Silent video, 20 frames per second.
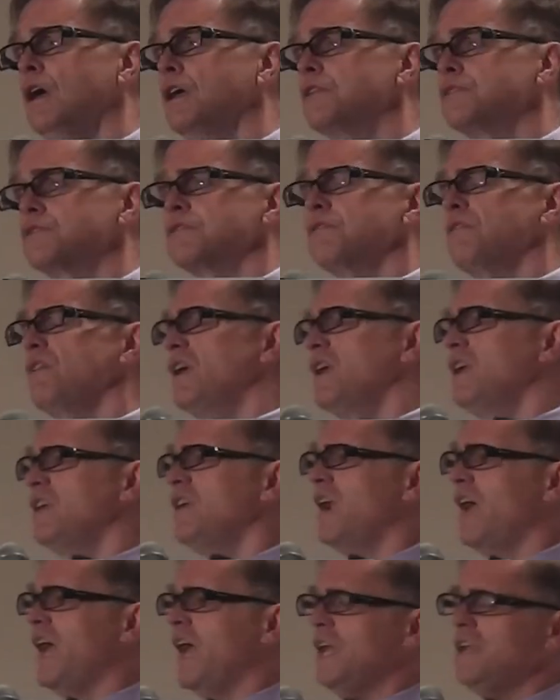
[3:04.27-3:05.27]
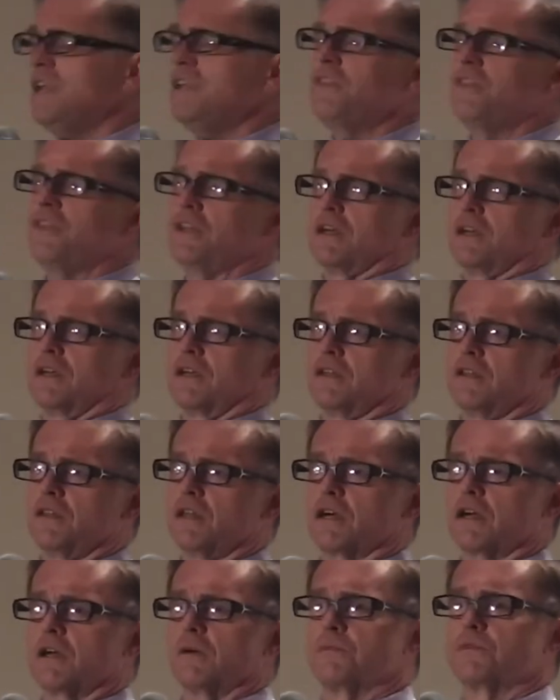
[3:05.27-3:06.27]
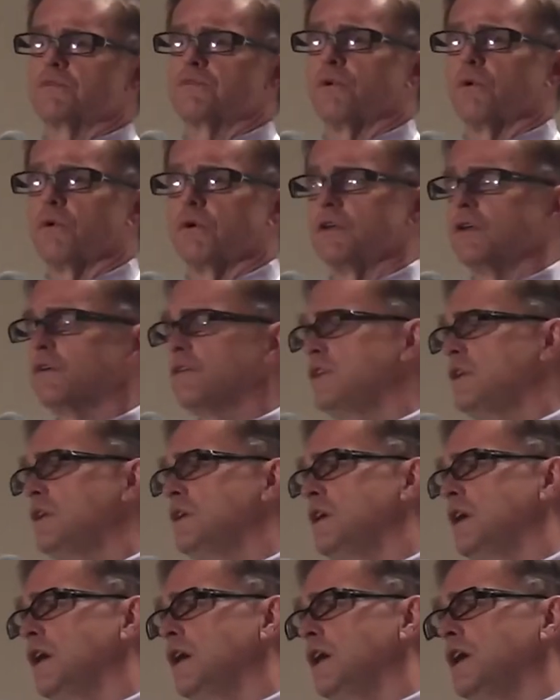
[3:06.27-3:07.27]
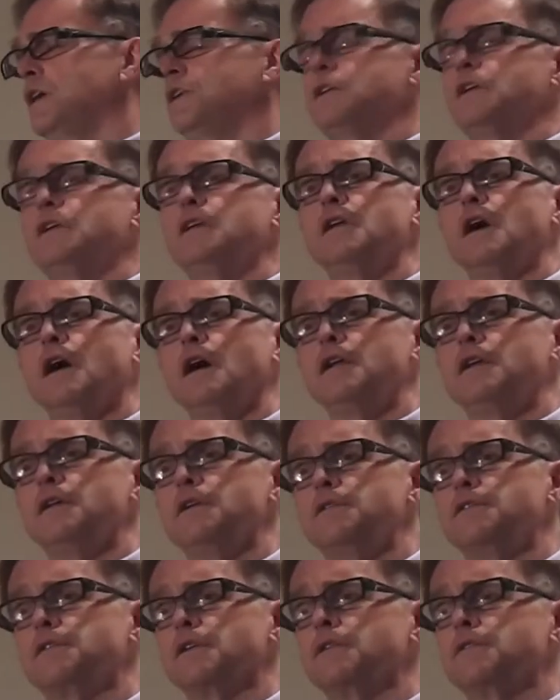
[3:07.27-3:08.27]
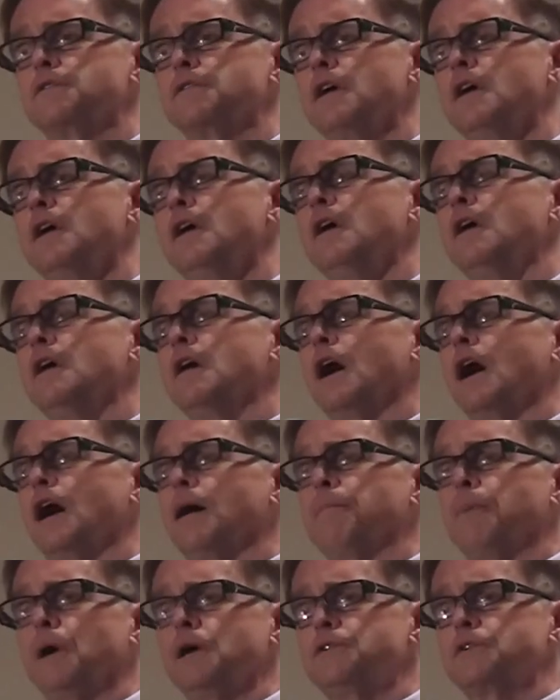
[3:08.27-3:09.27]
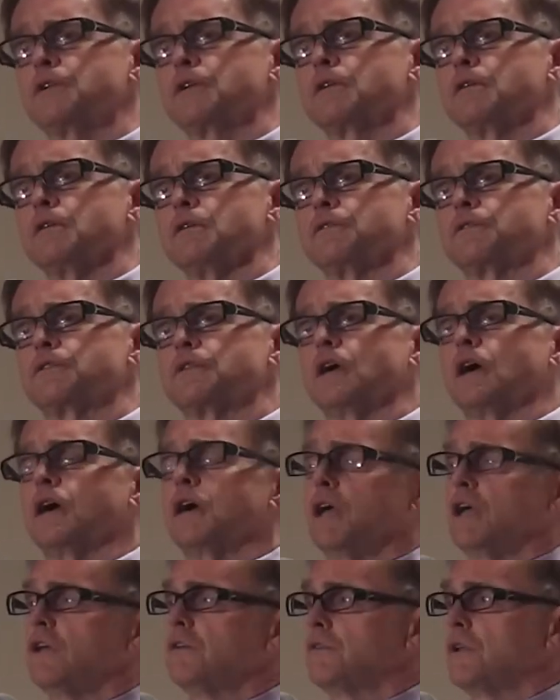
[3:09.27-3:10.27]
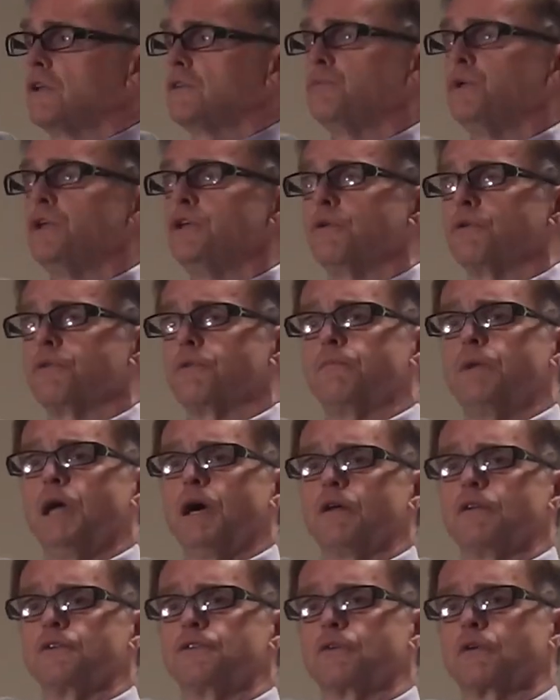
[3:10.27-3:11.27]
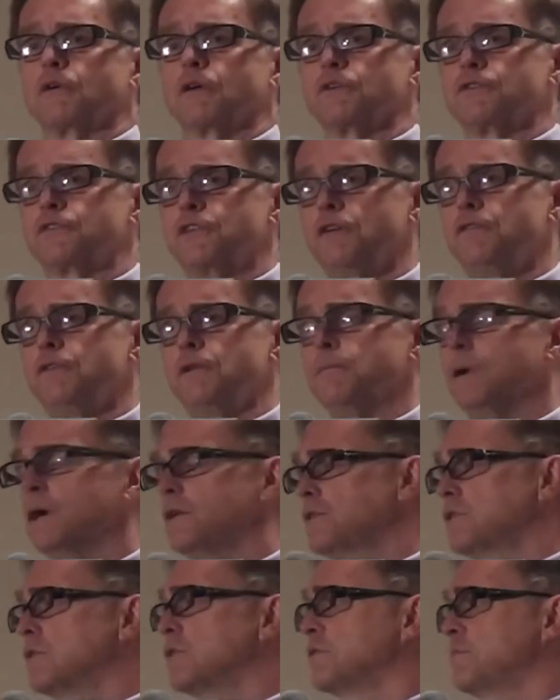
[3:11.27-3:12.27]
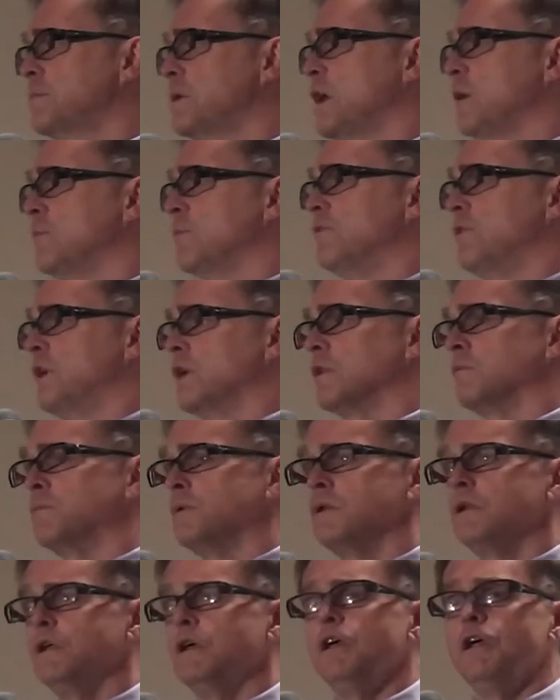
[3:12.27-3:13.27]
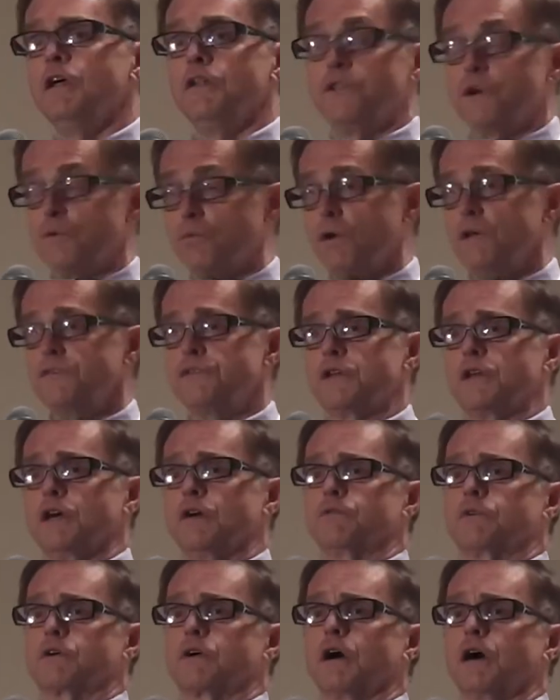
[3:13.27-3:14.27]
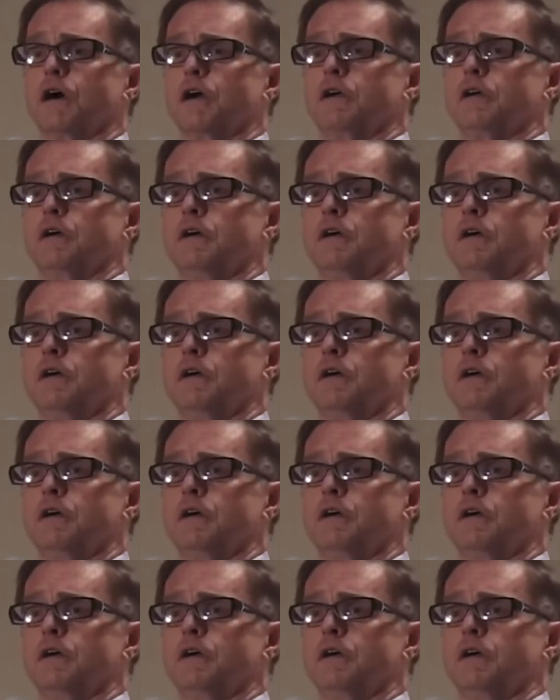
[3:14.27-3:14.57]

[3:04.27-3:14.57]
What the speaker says: It's, you know, anything that comes forward. In the 1890s, as bicycles, as we know them now, the so-called safety bicycles became available, there was an outcry.